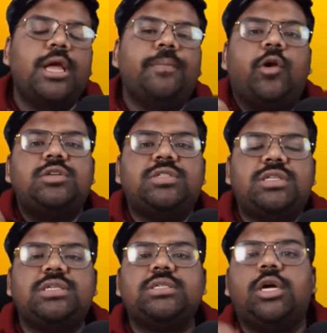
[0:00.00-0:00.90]
because
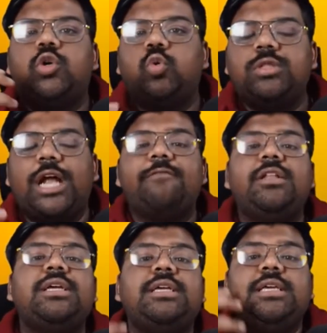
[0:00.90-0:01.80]
this is a tool that will
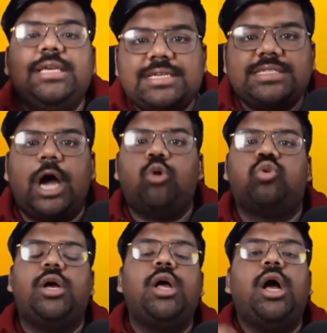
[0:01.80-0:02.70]
ease out
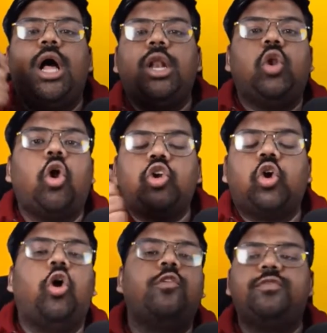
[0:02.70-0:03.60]
a lot
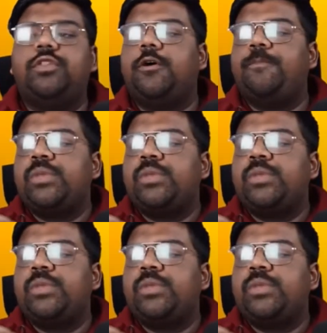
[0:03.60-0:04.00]
of the